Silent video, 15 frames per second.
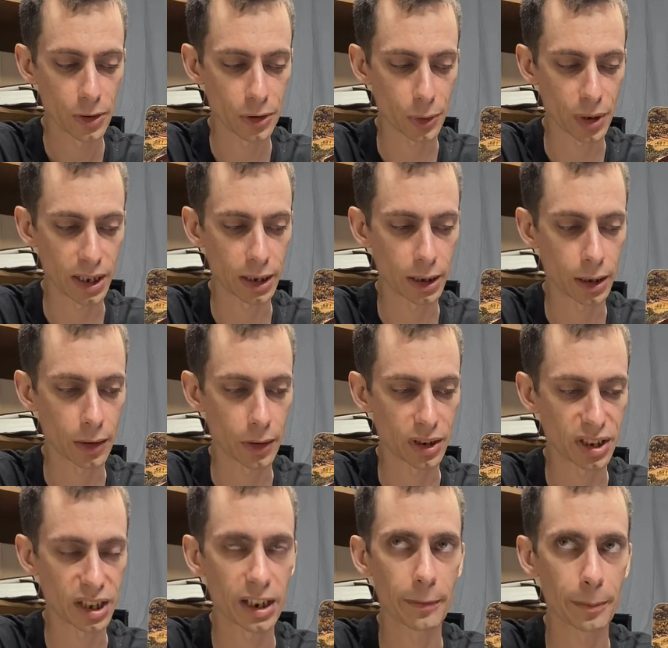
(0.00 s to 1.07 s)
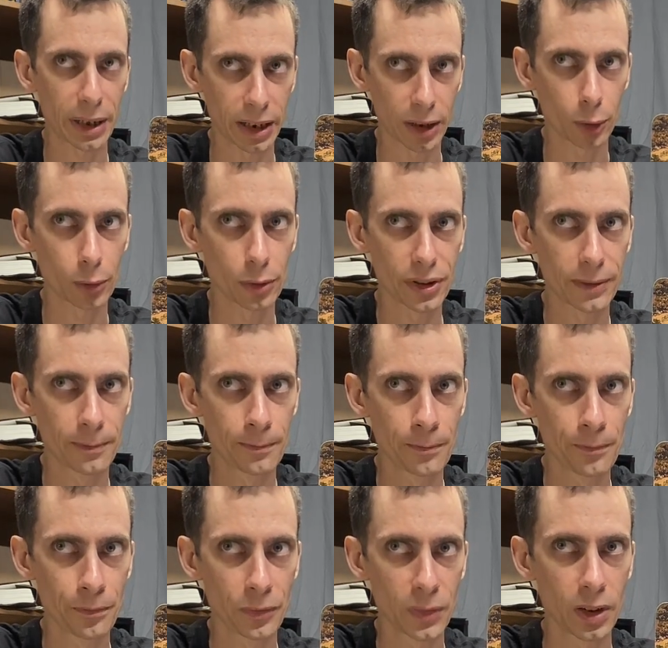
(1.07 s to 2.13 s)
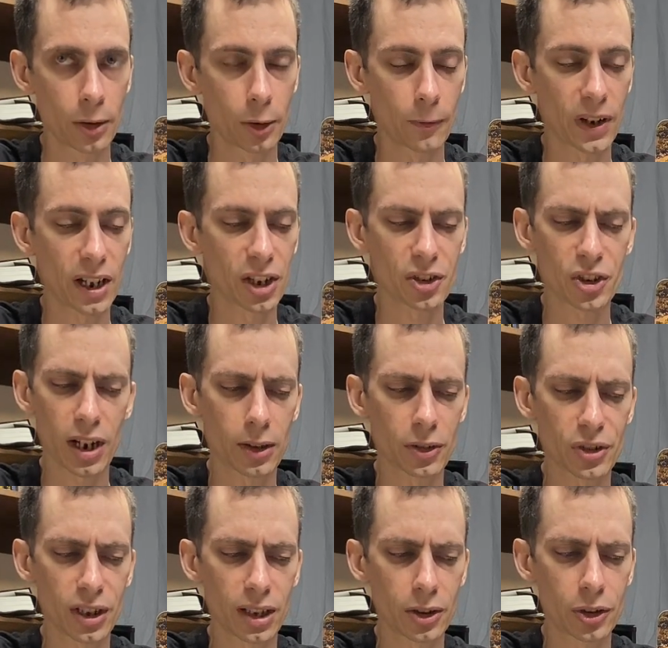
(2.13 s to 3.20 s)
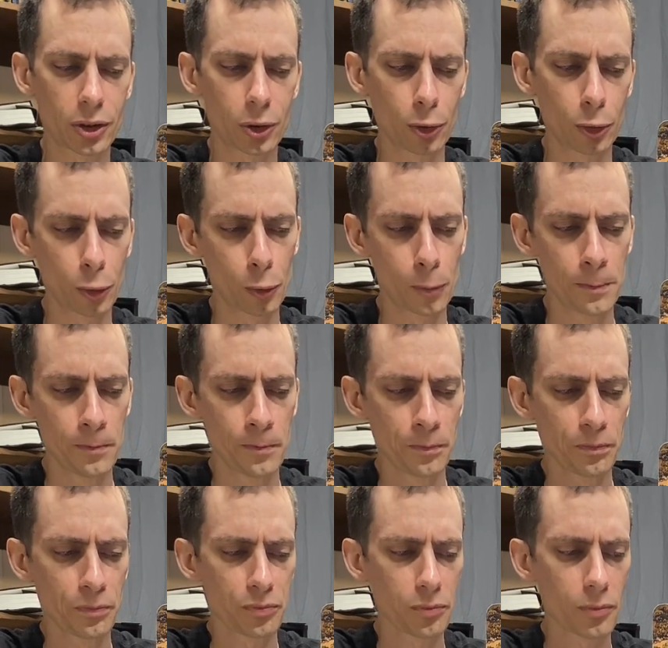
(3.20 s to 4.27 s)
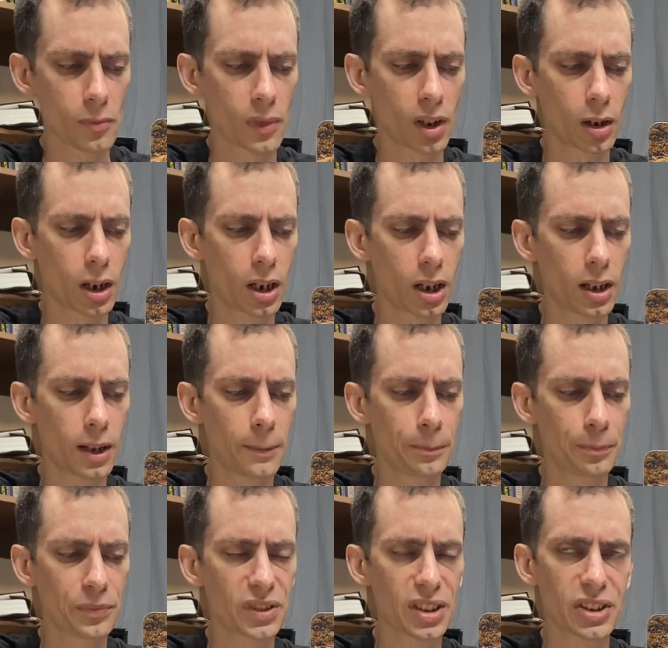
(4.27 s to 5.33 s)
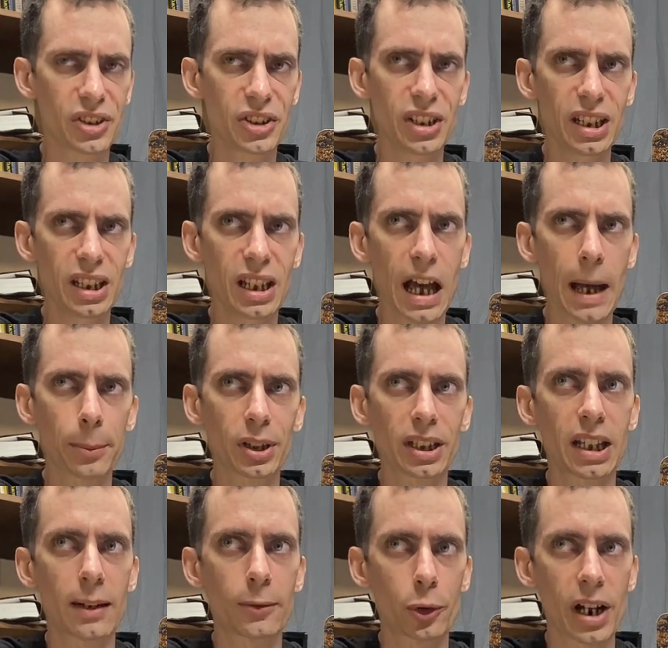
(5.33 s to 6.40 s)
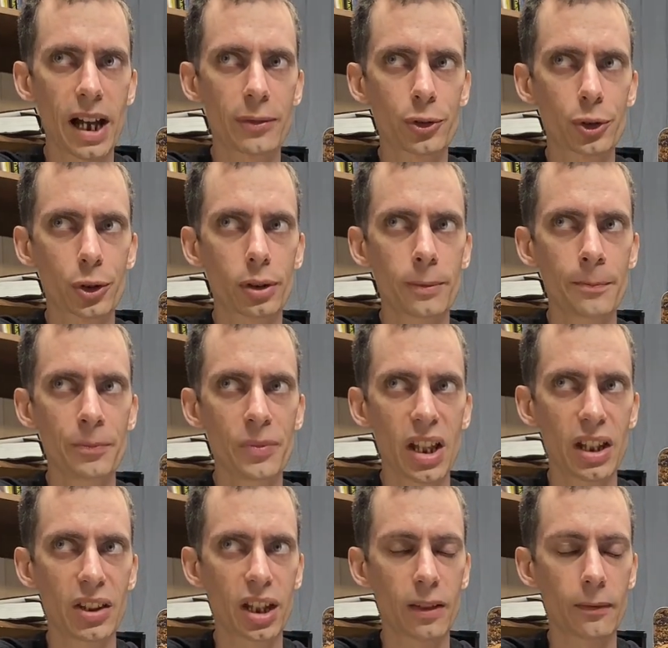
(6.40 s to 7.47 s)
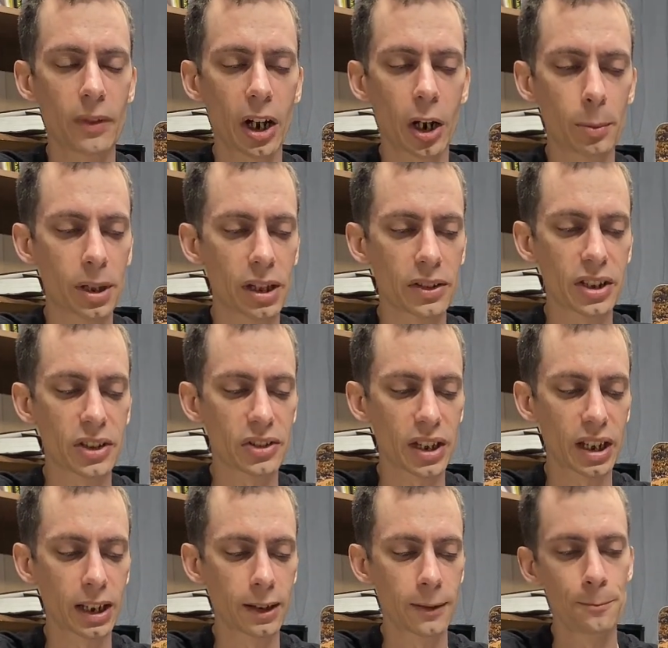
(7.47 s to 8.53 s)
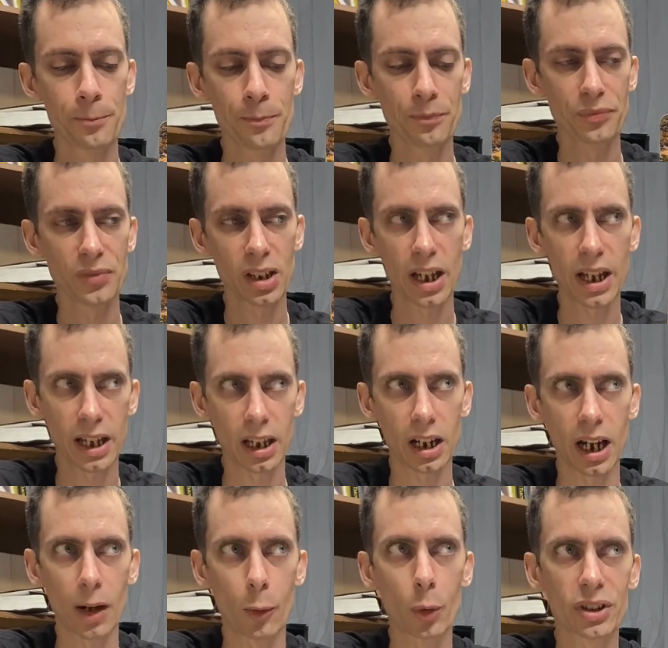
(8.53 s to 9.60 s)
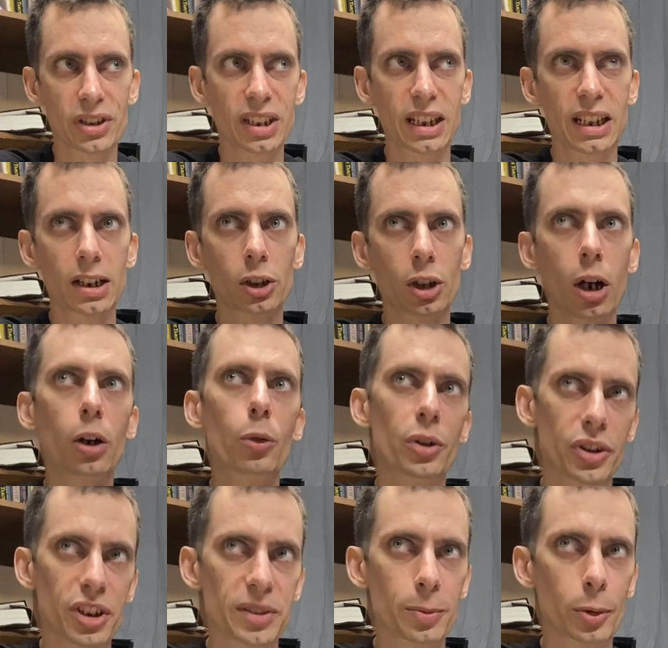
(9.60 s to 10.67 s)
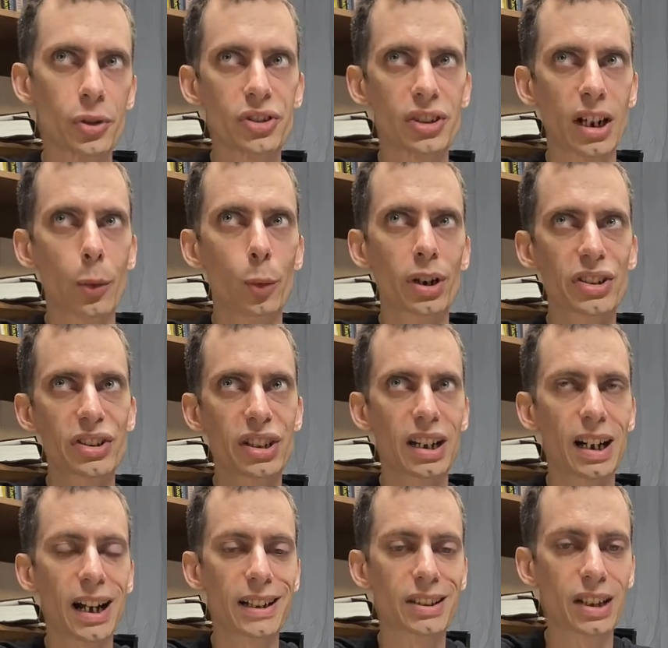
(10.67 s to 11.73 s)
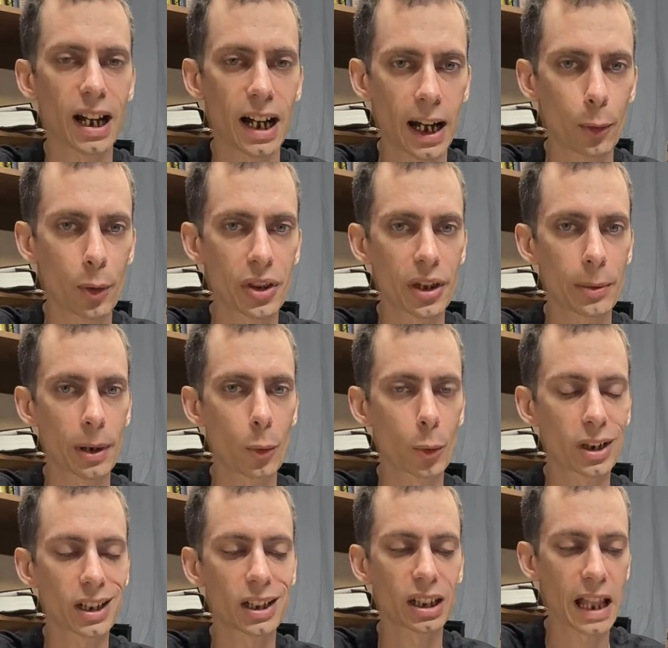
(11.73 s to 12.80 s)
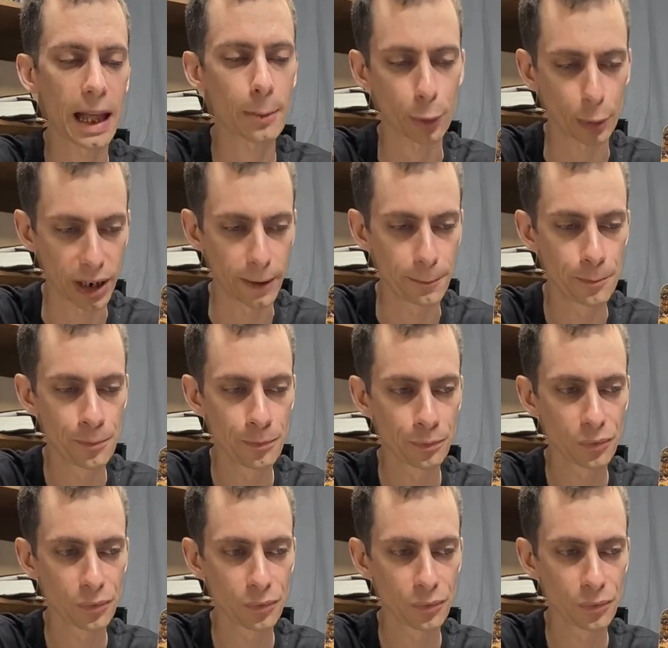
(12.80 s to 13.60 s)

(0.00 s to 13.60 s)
So then the 10 of Pentacles, you find it challenging to see happily ever after in the environment. It's like, hey, I want to get along with this person. I want to see eye to eye with them. I want to collaborate.